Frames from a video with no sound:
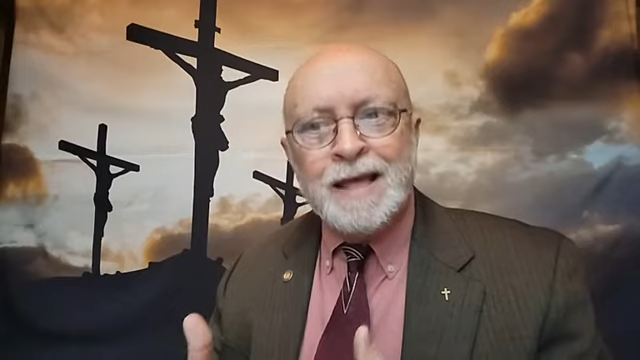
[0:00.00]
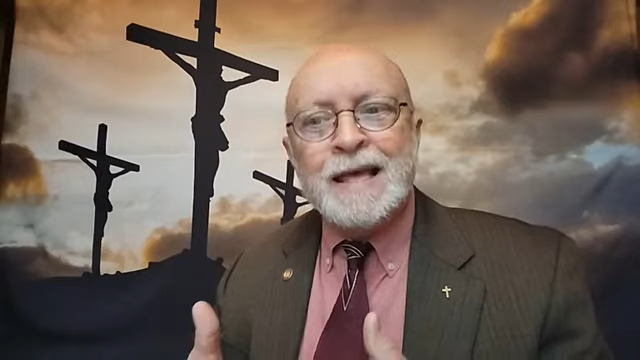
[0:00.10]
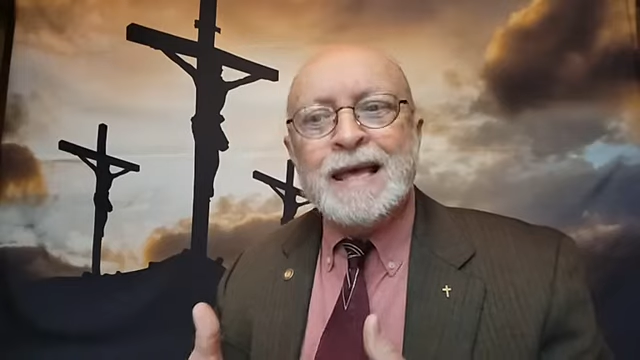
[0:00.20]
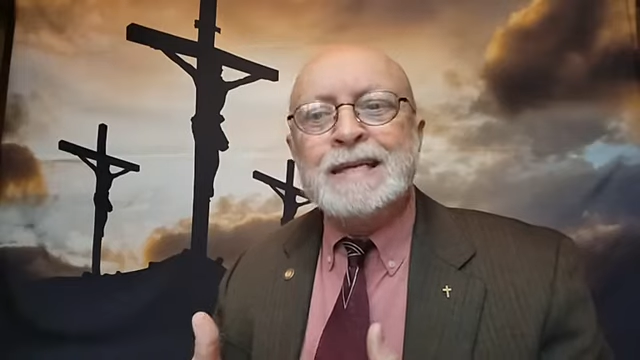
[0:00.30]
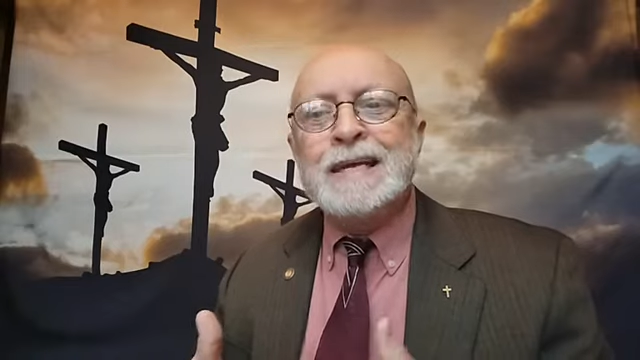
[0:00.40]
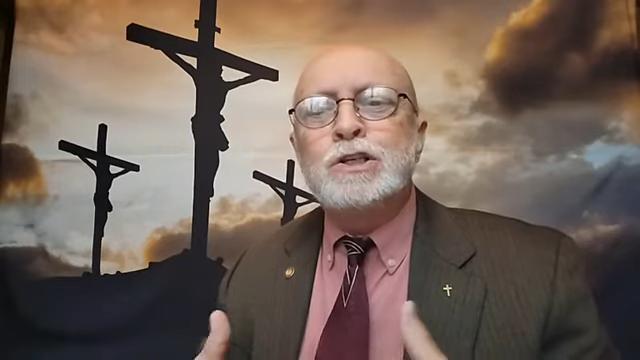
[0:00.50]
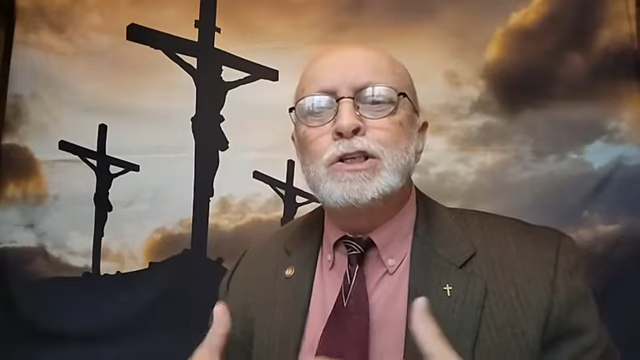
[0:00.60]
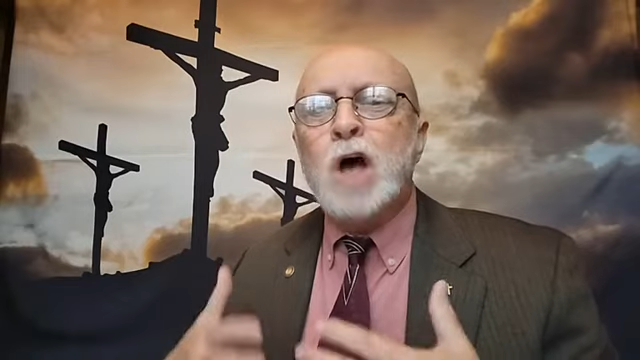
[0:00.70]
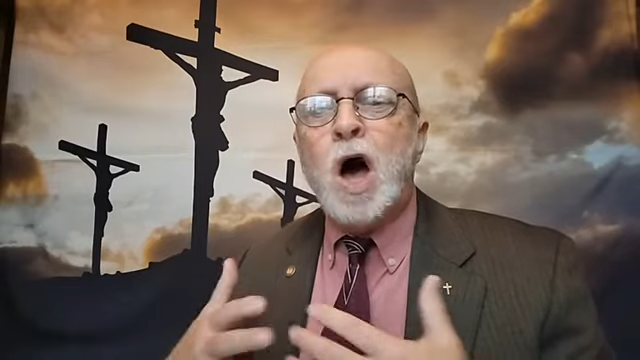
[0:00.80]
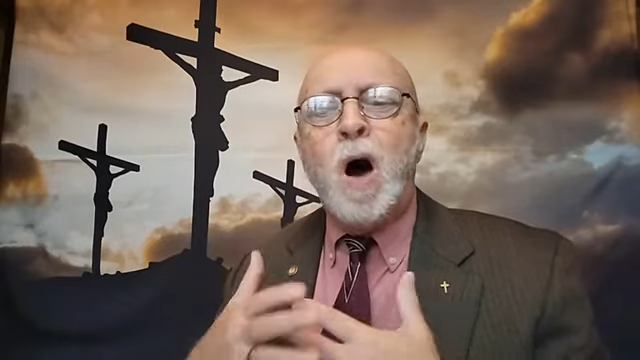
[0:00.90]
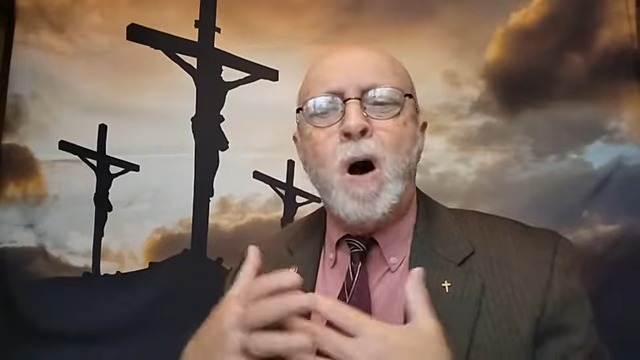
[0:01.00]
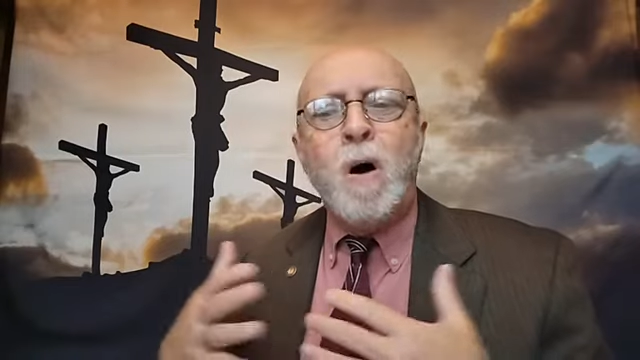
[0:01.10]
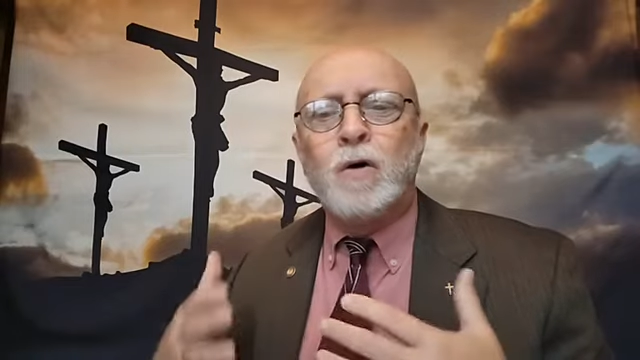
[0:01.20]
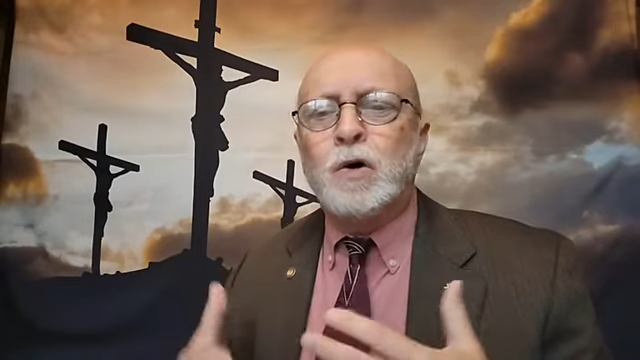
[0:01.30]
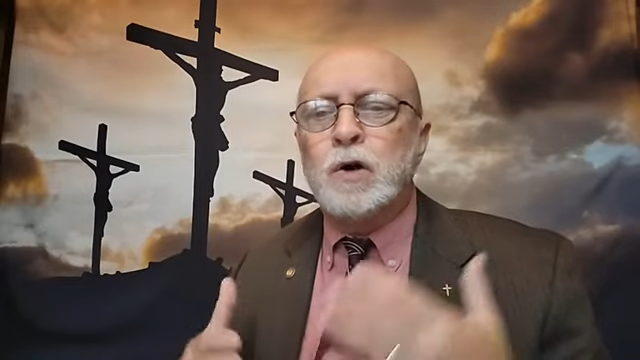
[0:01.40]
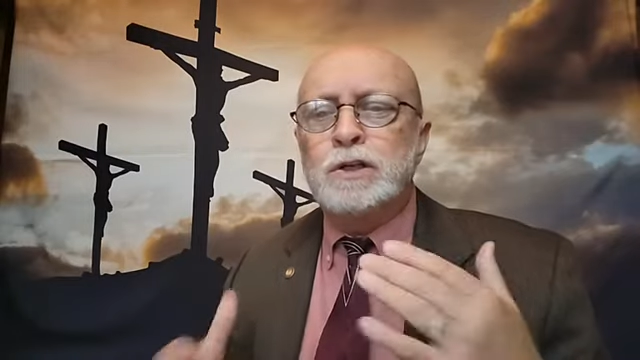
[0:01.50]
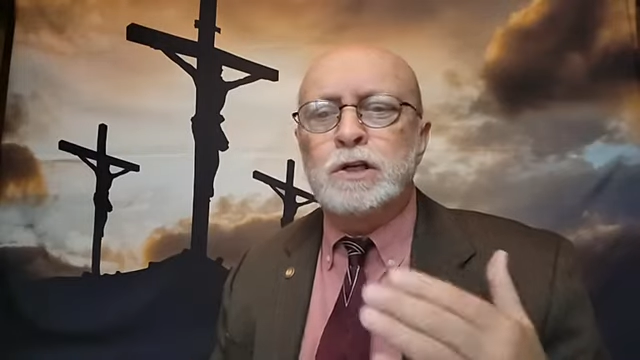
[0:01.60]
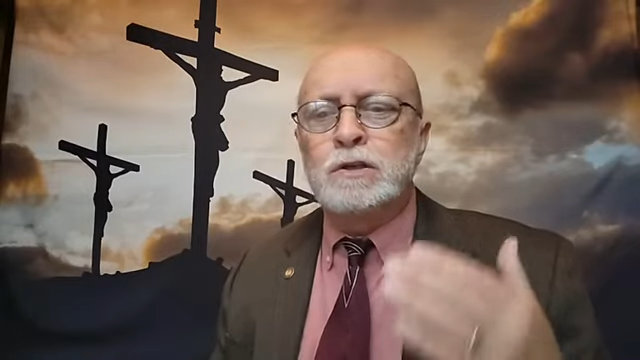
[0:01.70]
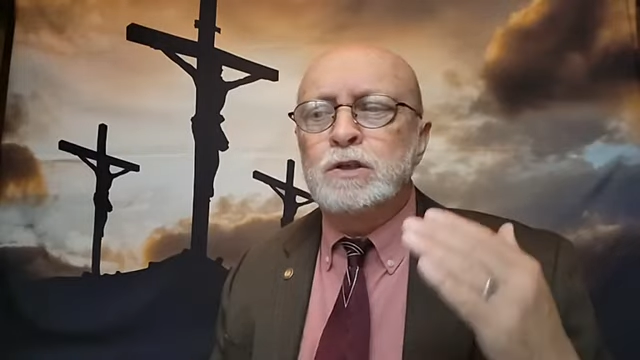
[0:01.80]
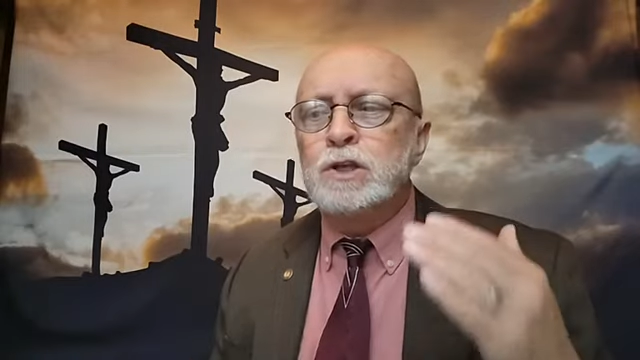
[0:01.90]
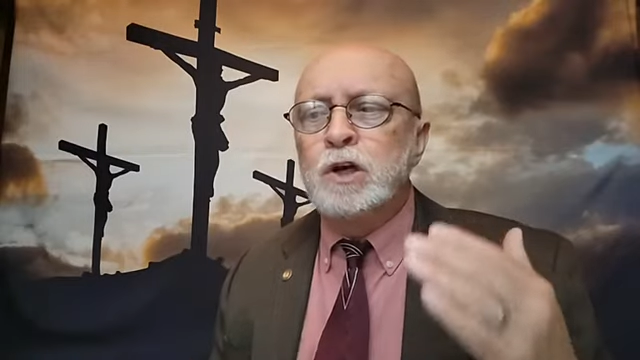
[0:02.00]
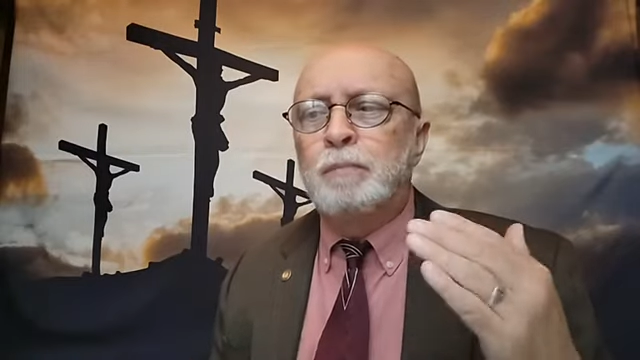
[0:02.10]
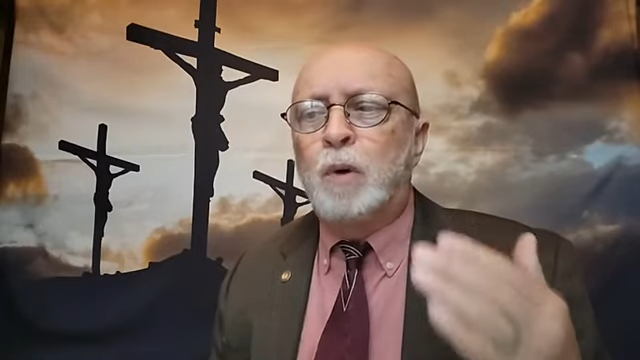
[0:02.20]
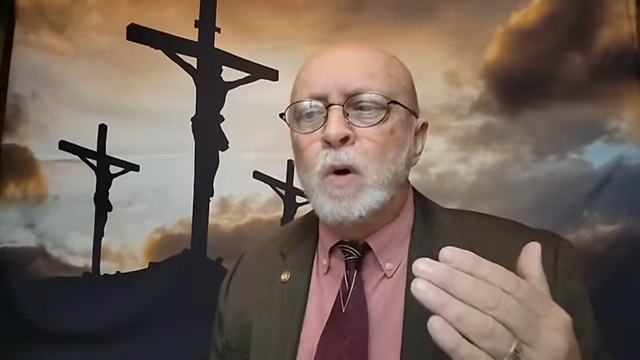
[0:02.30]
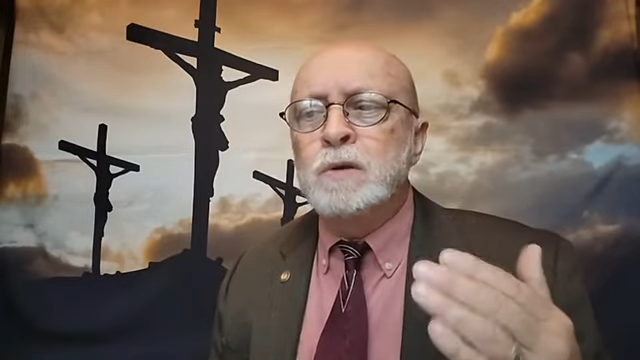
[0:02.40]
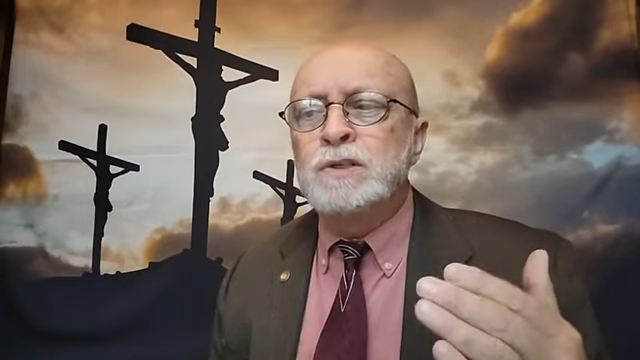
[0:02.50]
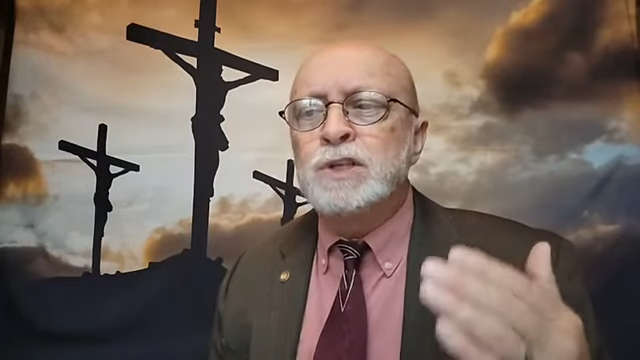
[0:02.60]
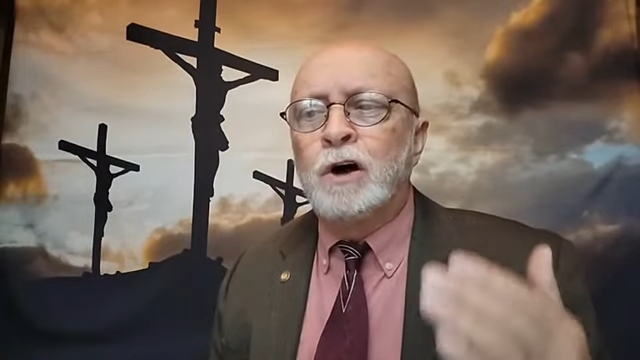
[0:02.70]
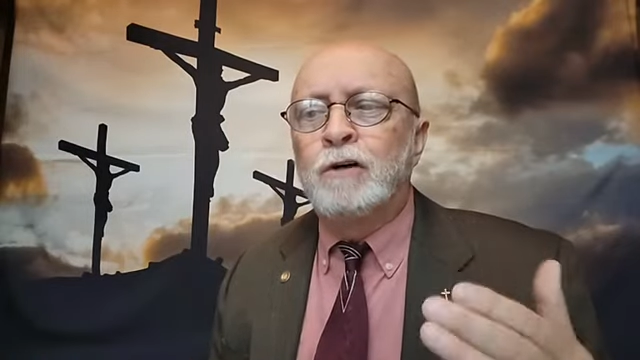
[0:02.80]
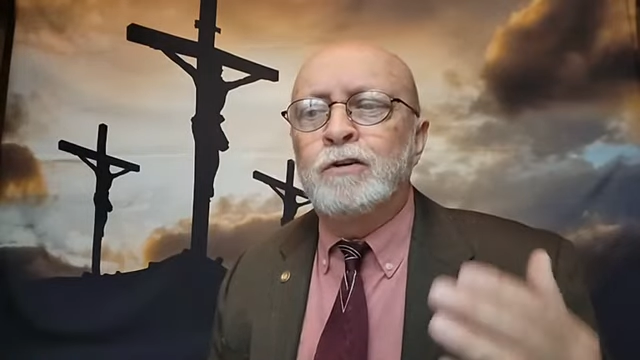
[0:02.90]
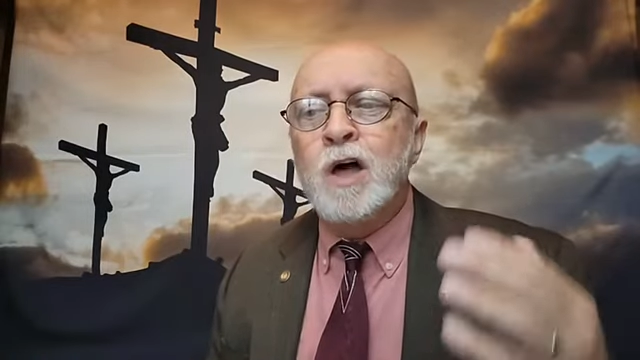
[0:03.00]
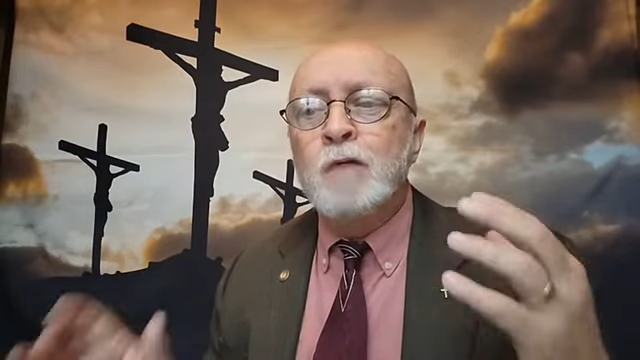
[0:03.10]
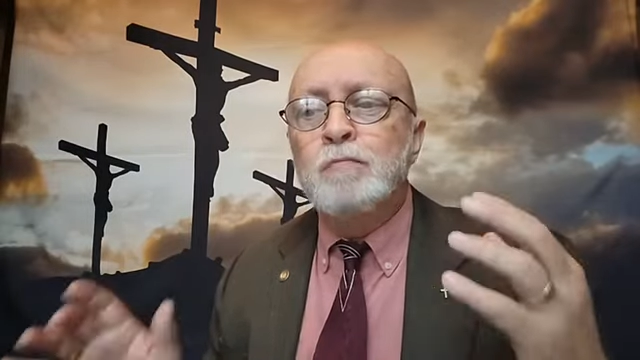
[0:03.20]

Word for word: he teaches all Christians the importance of